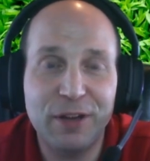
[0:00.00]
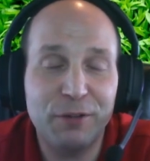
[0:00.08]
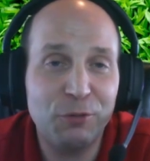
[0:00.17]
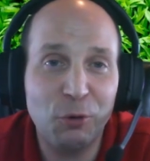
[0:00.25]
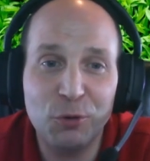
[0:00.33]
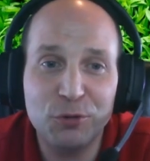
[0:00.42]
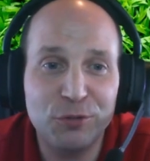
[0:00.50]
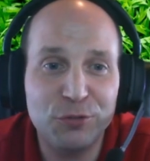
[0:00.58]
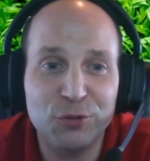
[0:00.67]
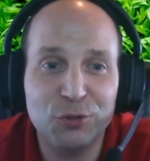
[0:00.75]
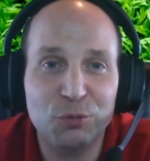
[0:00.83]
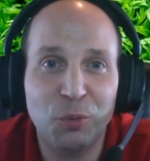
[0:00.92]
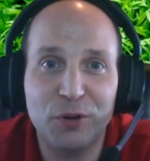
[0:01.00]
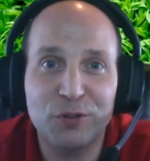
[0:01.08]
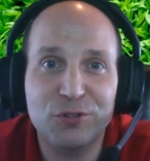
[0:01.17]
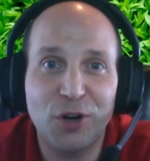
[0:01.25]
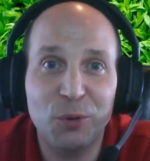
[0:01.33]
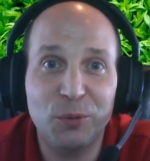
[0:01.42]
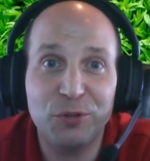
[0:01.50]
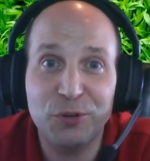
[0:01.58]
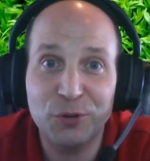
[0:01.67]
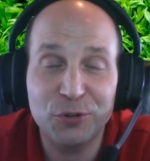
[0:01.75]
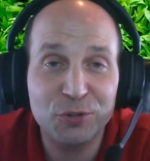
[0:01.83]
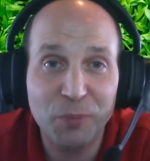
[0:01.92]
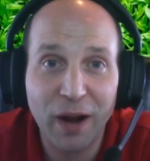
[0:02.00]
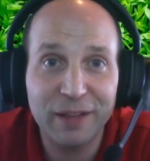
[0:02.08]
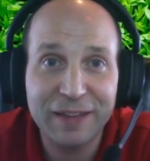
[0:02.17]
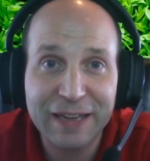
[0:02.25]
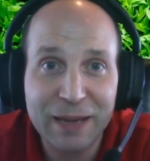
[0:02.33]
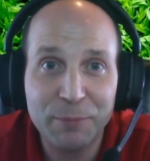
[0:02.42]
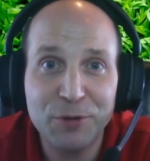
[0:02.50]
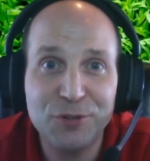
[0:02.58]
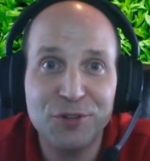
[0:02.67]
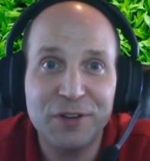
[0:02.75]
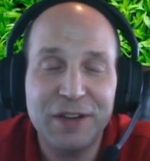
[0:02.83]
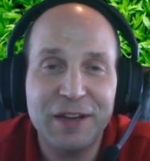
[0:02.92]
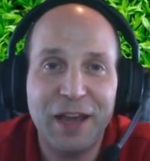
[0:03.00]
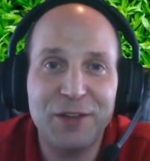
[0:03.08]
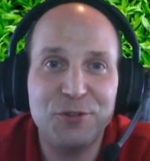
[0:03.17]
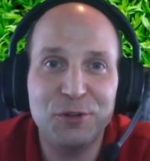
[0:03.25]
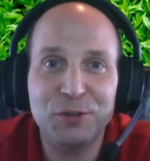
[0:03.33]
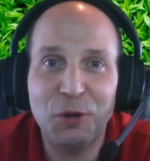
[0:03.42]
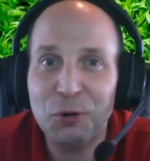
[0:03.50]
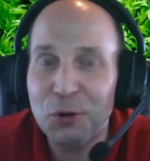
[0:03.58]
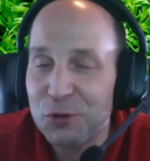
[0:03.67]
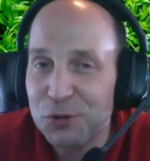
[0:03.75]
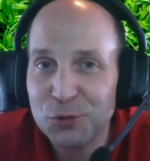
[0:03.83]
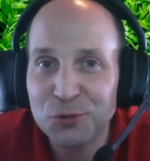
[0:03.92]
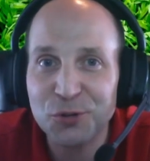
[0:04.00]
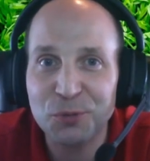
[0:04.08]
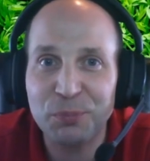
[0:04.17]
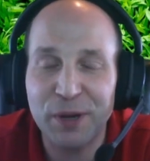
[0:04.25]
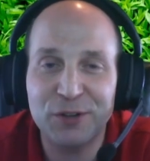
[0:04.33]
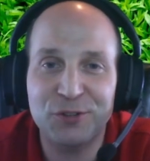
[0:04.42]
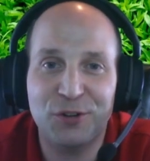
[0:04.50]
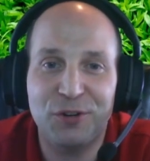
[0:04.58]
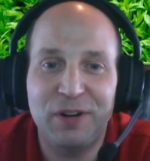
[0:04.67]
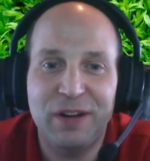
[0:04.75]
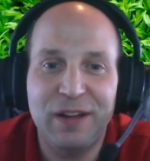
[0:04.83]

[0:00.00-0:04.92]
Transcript: Of course, if you just want to start with your smiling image as your logo, use your picture.